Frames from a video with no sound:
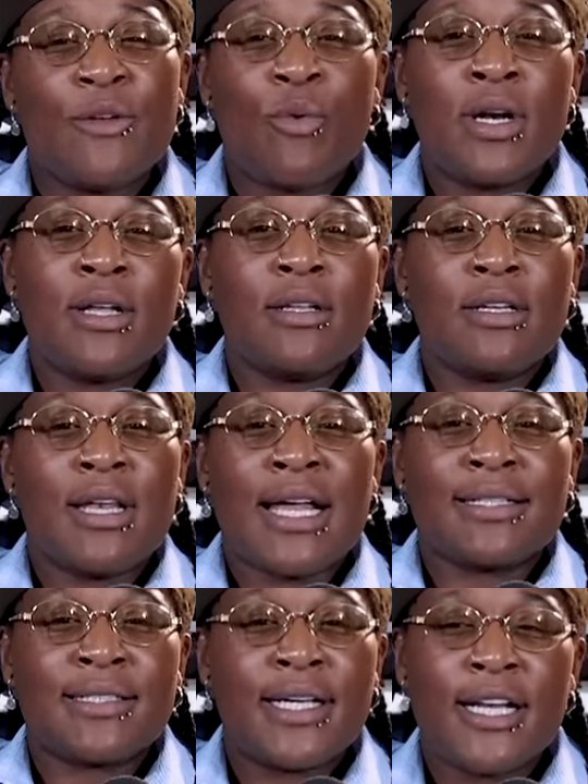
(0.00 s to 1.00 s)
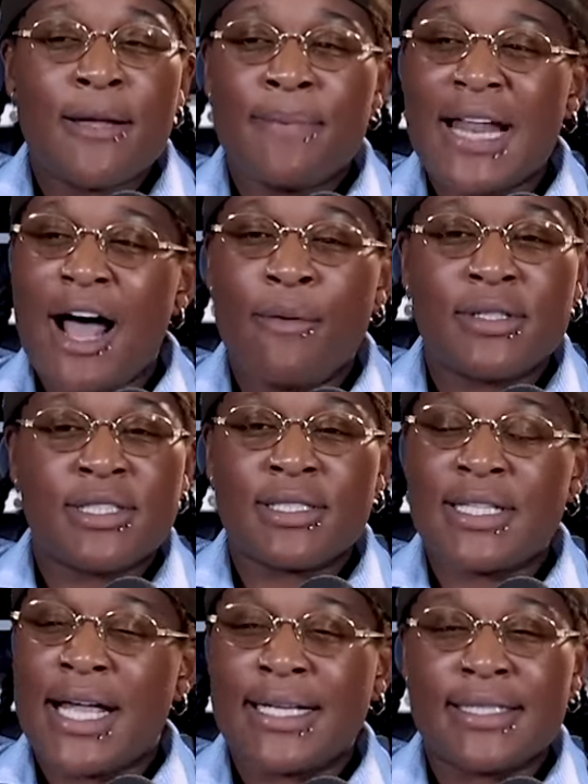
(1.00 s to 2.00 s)
didn't want to like say that, but I was
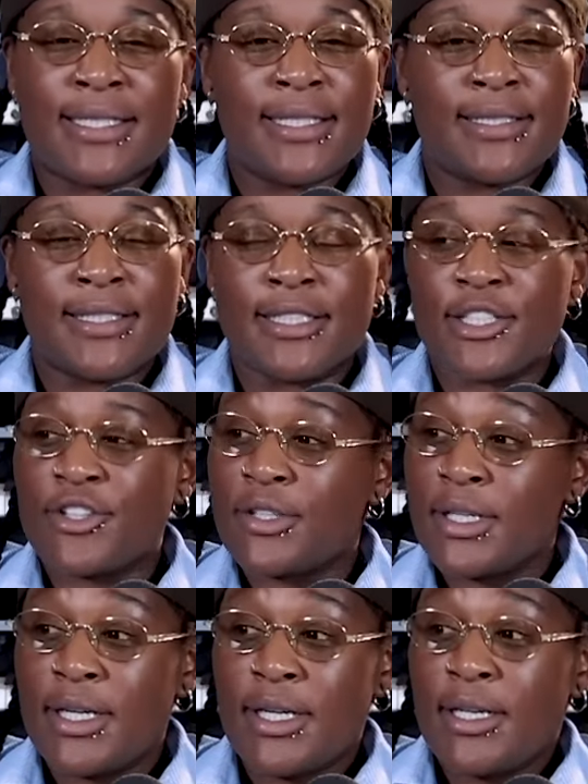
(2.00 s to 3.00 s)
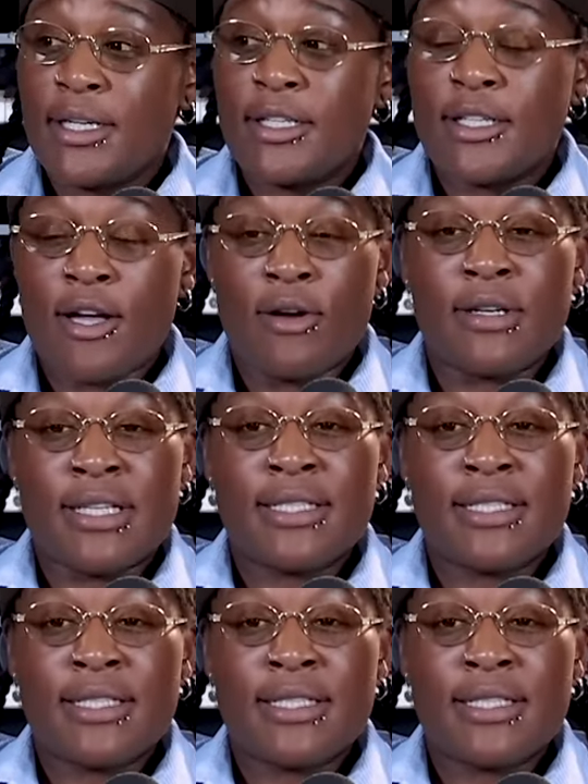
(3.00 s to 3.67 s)
just like, this is, yo,